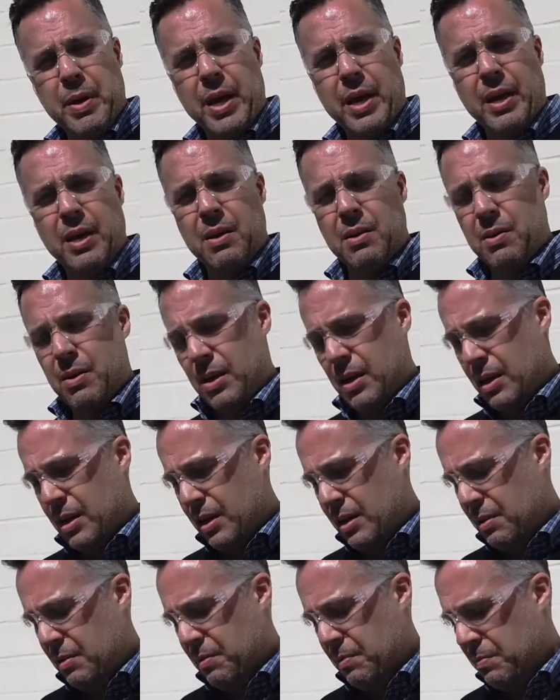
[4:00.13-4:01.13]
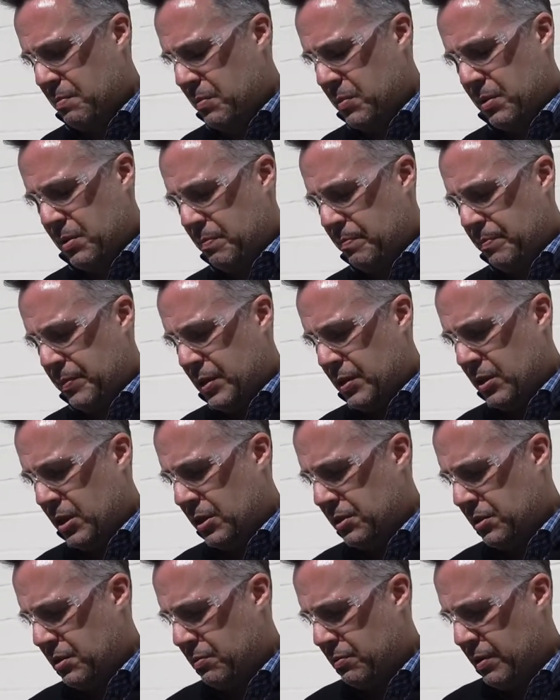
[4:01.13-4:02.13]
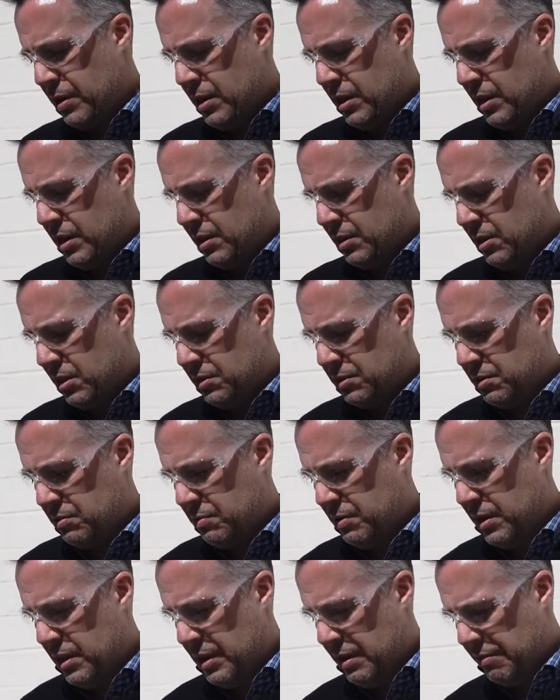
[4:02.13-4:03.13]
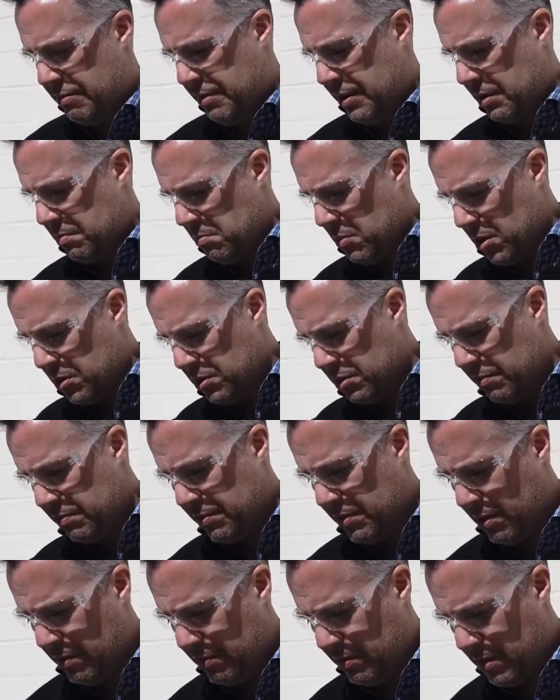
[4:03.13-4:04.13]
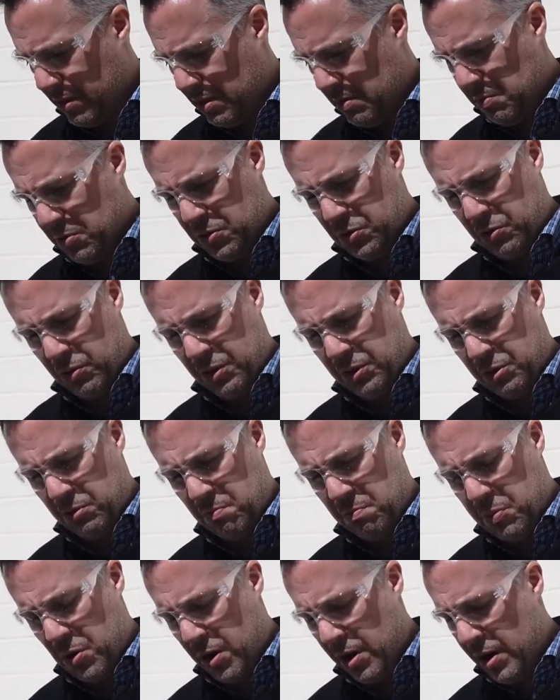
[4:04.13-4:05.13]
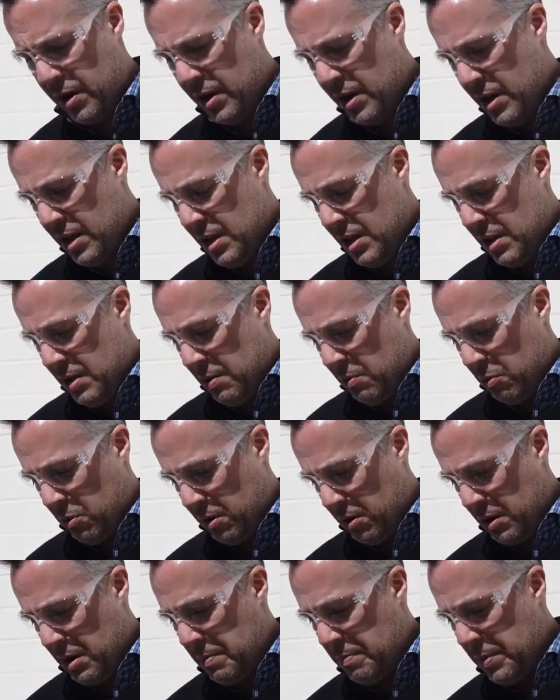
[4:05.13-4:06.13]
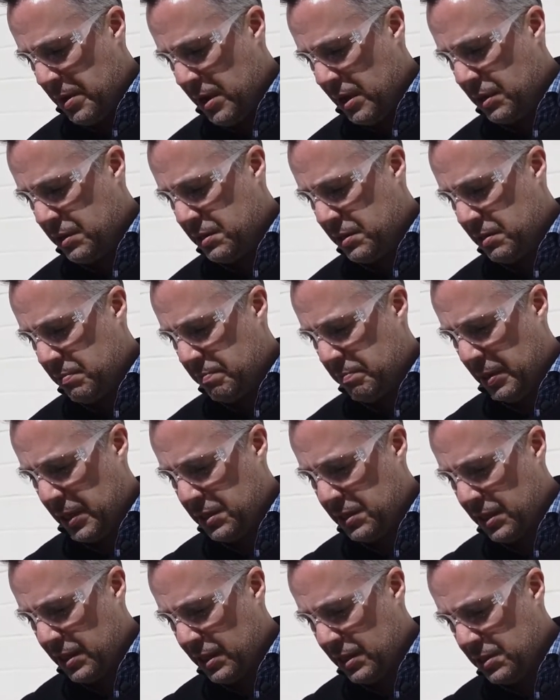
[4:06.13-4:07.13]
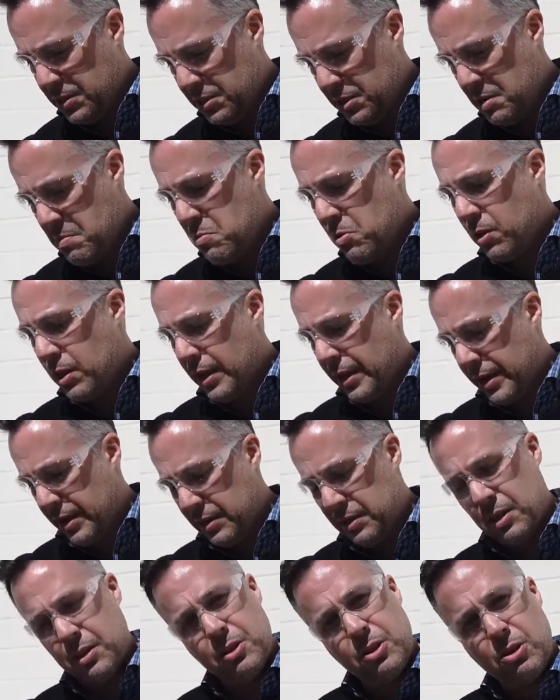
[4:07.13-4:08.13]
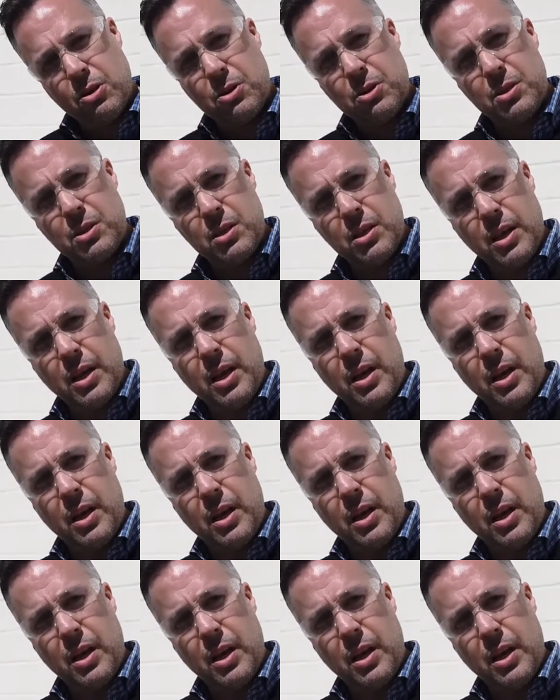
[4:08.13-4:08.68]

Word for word: MIG, uh, doesn't really doesn't really affect much of, of the demonstration part. We're going to be basically simulating that there's